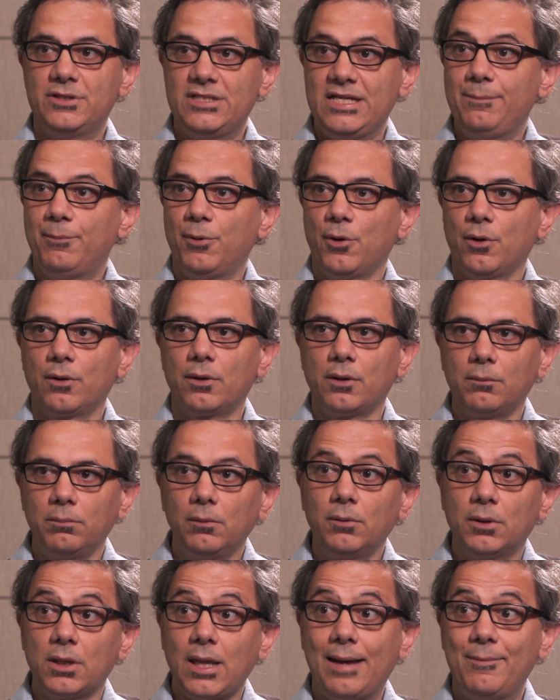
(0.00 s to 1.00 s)
deeper
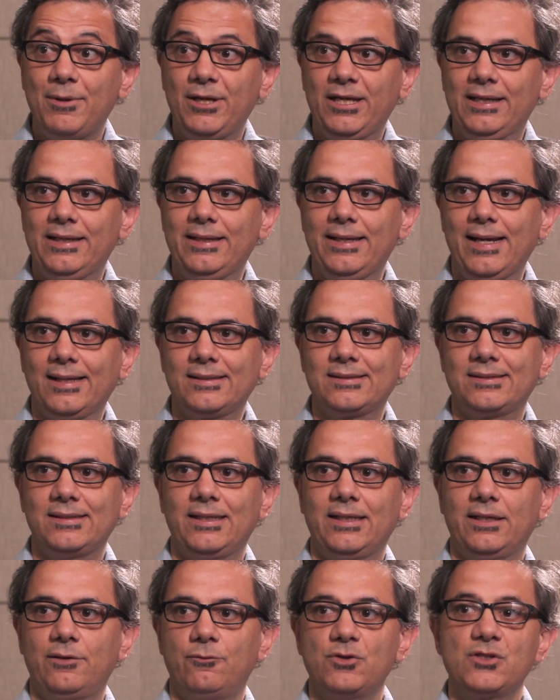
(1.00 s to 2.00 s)
climate
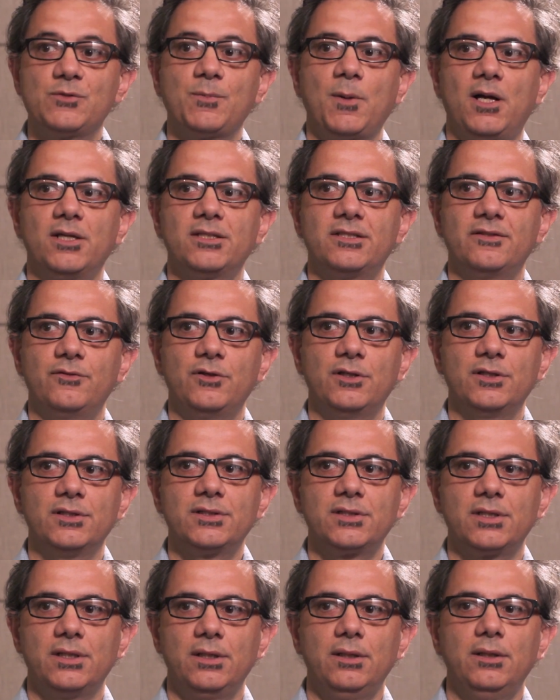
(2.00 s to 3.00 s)
indexing and
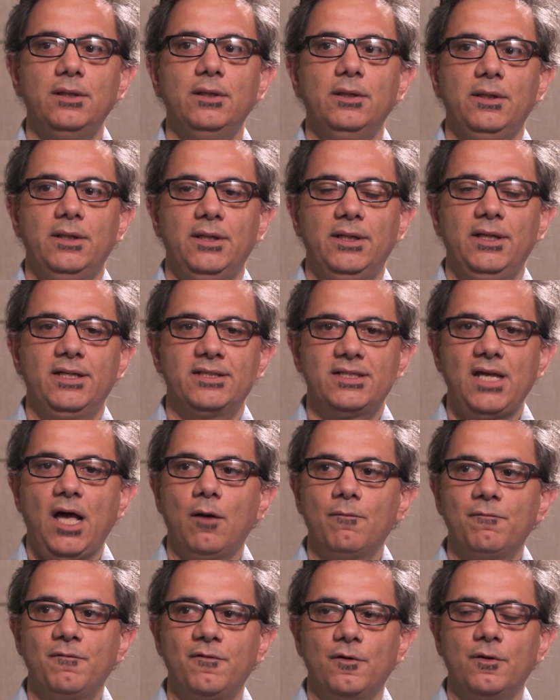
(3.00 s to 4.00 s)
responsiveness is
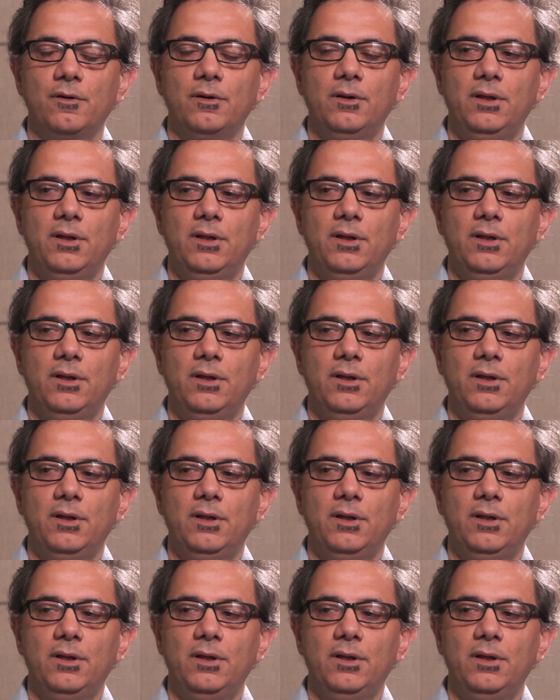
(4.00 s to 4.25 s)
helpful.